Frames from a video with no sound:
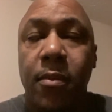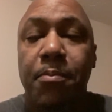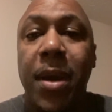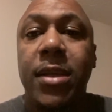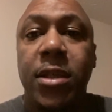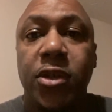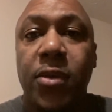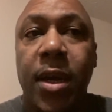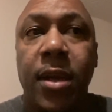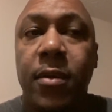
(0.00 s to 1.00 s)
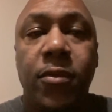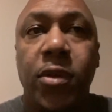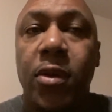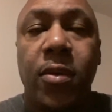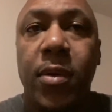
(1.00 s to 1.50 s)
basic training,
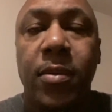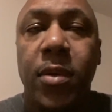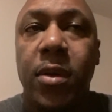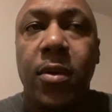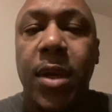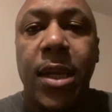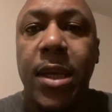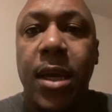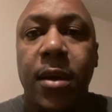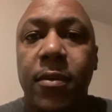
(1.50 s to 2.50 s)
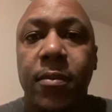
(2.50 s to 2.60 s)
you don't get that.